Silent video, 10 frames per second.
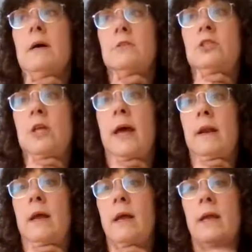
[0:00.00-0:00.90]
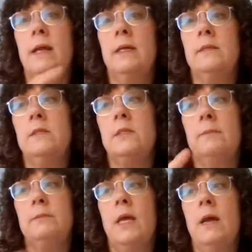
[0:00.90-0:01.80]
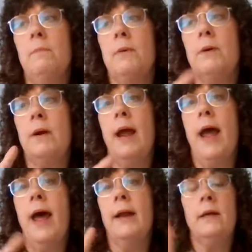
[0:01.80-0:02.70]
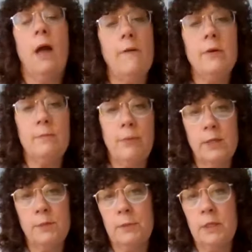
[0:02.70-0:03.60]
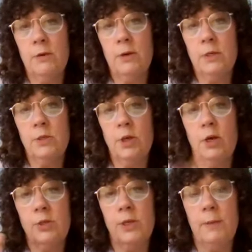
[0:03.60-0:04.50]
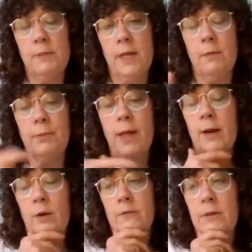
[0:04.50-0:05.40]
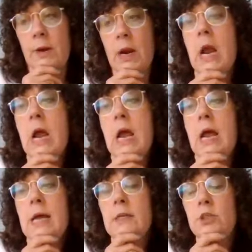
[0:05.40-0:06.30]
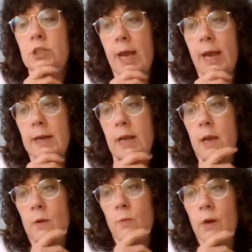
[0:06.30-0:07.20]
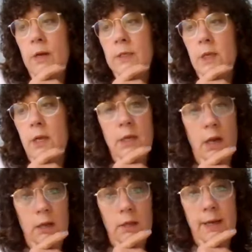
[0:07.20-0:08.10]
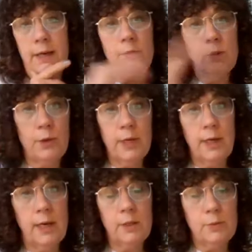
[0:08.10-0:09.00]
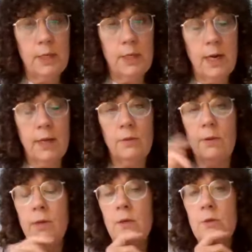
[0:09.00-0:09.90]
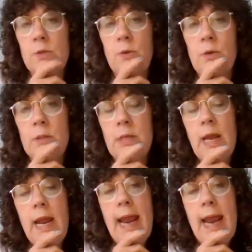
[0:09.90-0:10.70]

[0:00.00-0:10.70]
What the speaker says: about Jenna in September at Covenant Presbyterian Church. Her name is on a plaque over there. Jenna was a young lady, 28, 29, 30 years old.